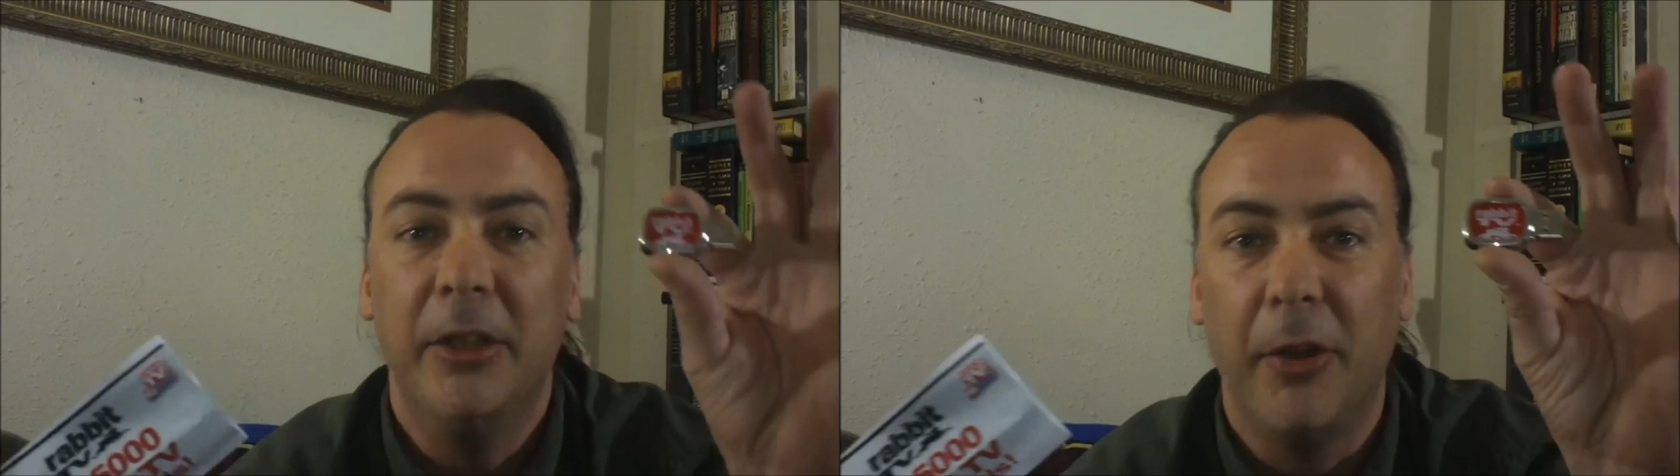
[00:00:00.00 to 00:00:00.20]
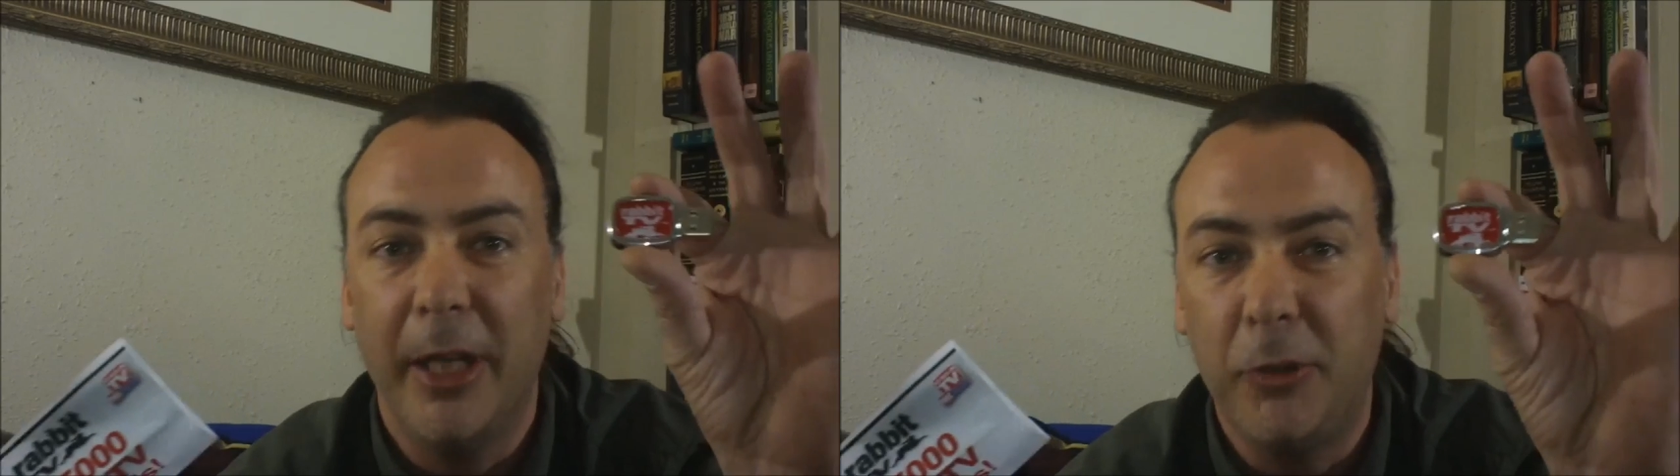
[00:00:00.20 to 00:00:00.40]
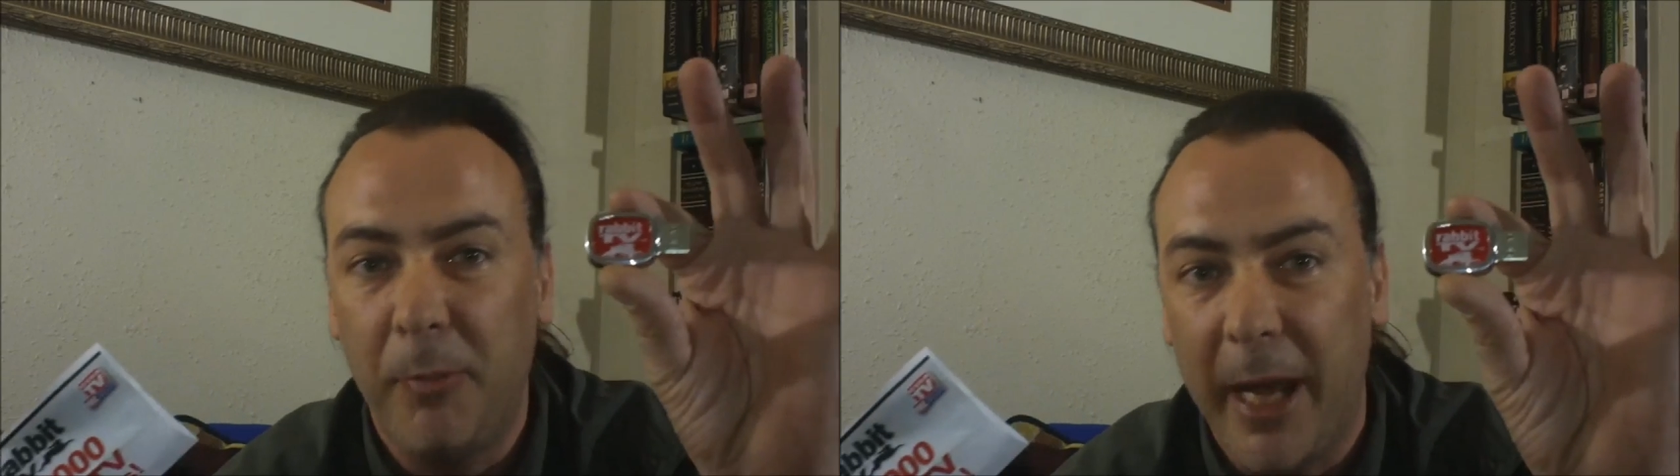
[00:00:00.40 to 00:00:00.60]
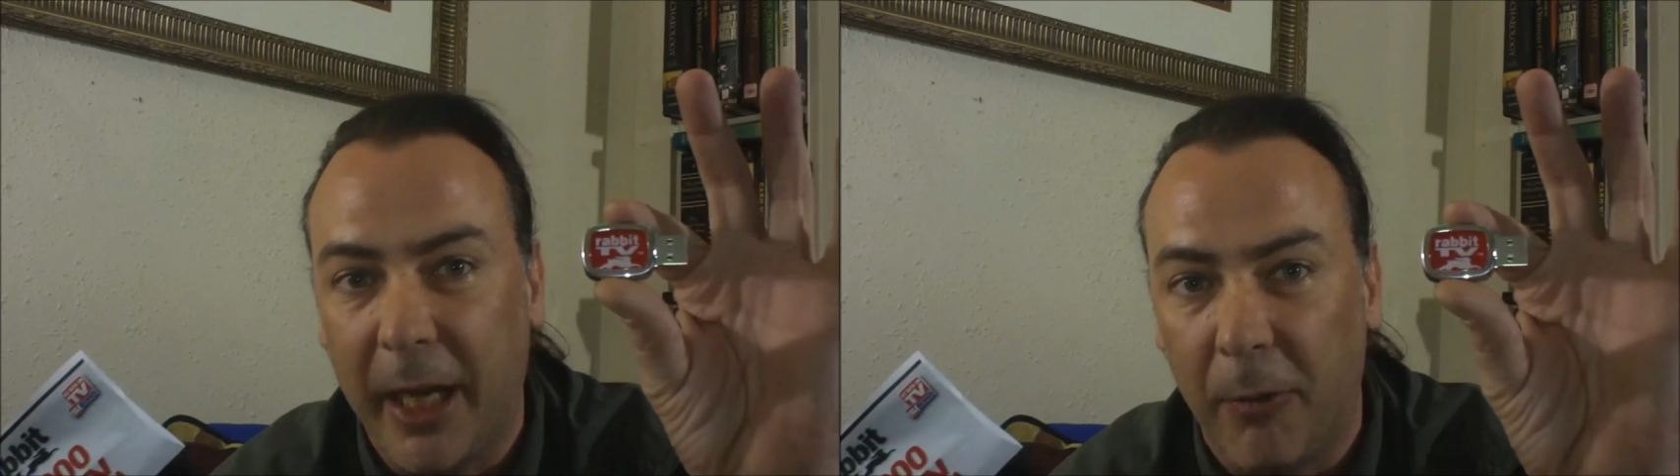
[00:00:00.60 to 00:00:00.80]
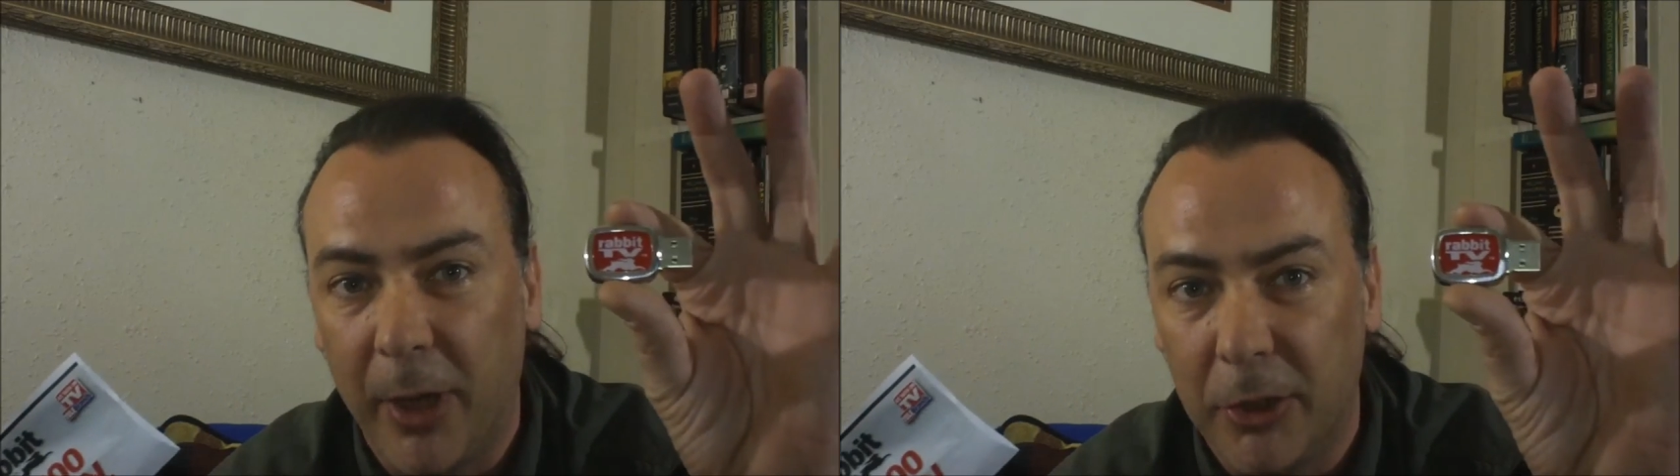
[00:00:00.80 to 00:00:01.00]
So this would
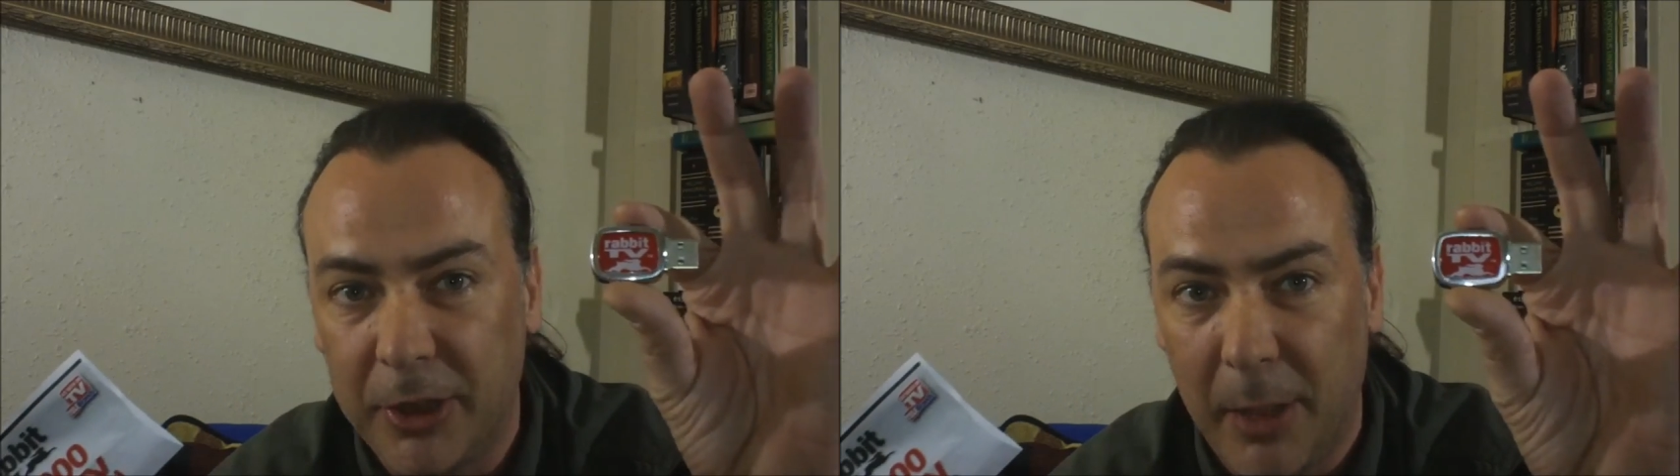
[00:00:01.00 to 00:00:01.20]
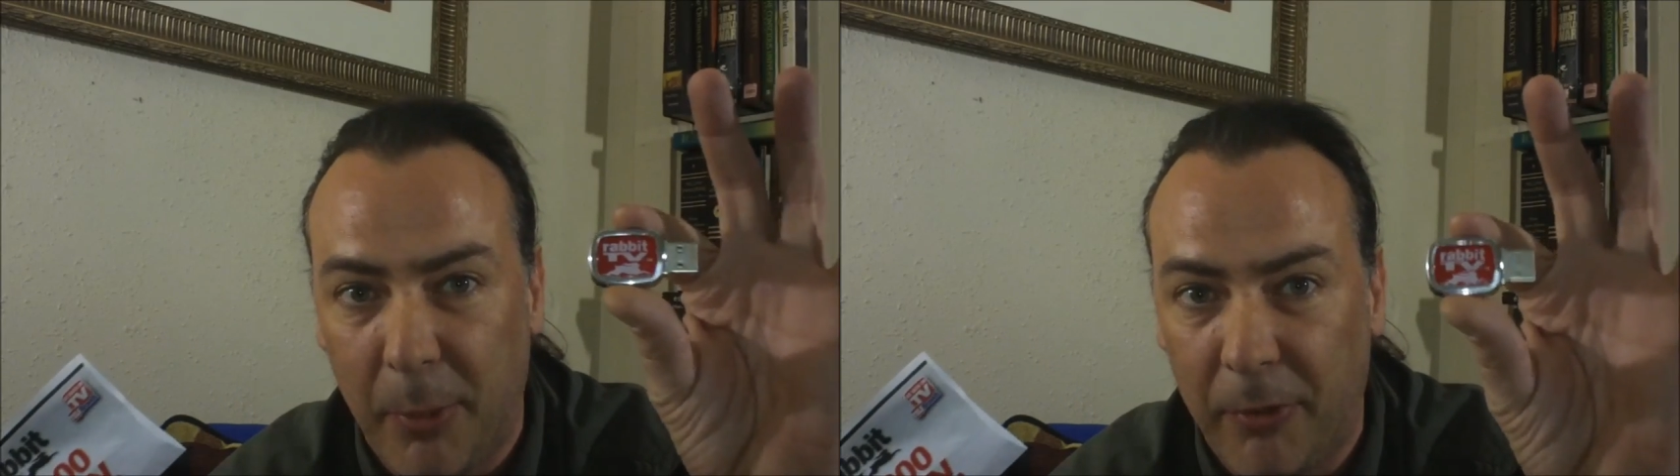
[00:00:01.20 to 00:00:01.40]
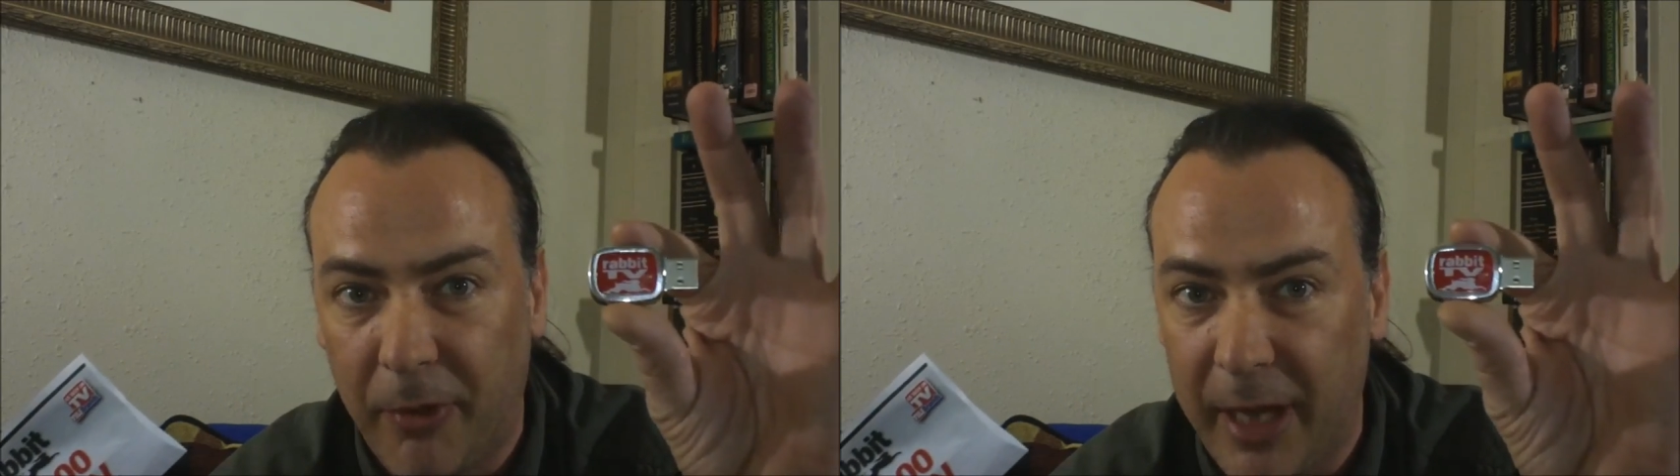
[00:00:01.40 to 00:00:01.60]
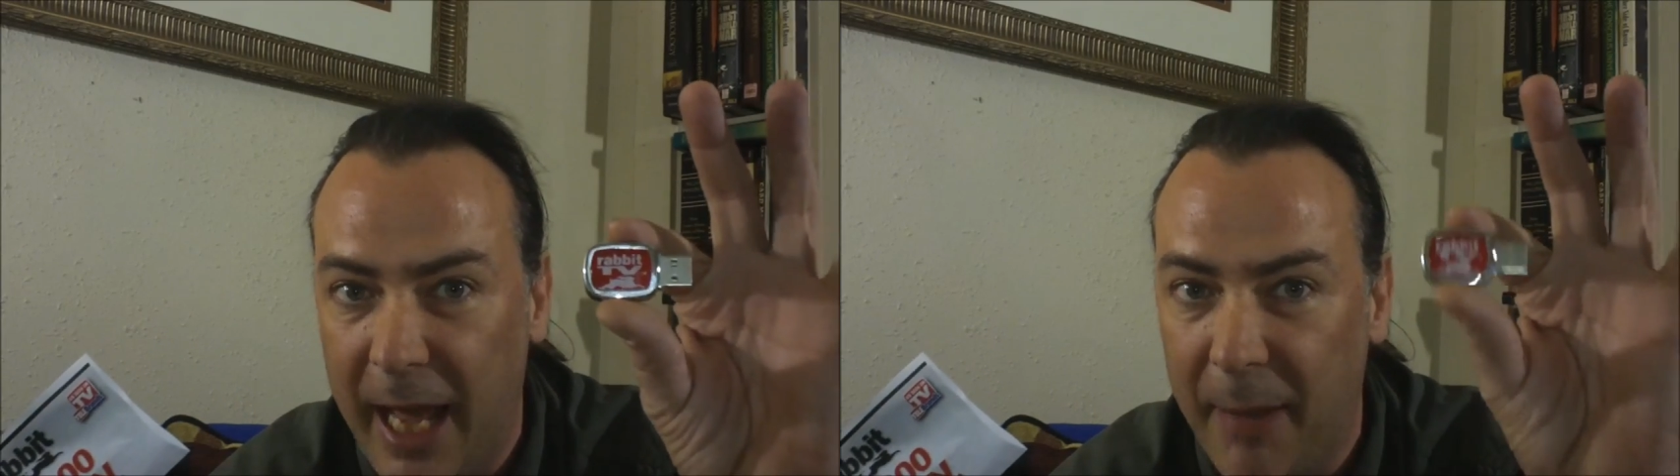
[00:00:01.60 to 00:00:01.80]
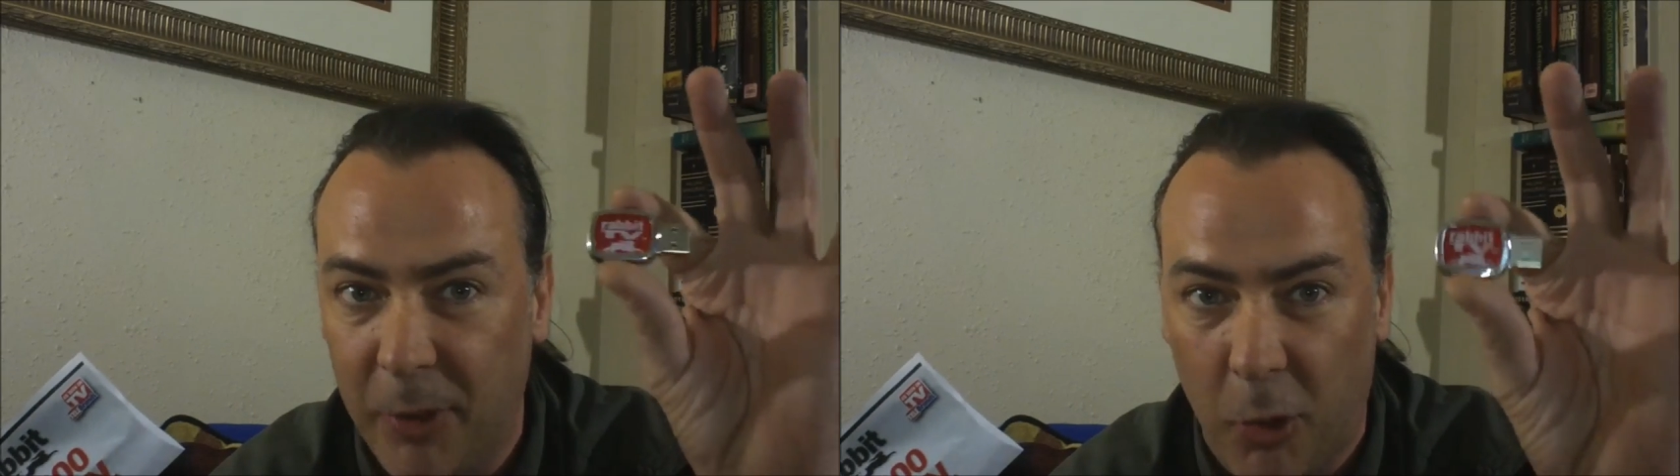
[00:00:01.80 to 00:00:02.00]
make it real simple for
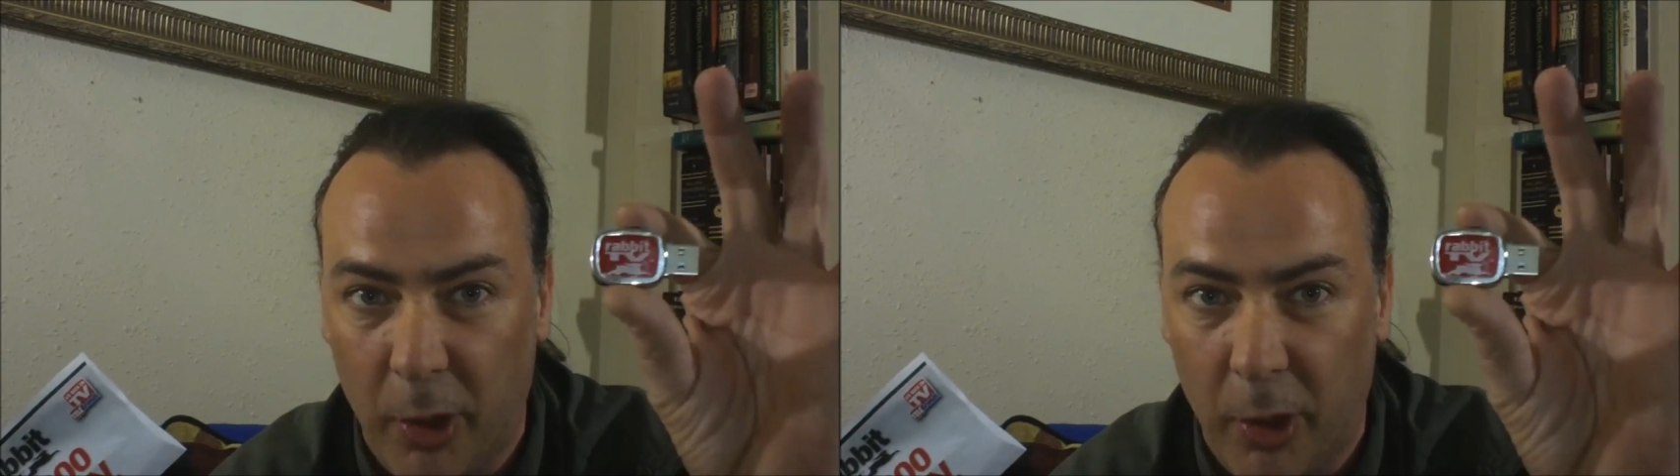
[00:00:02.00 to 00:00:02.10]
them to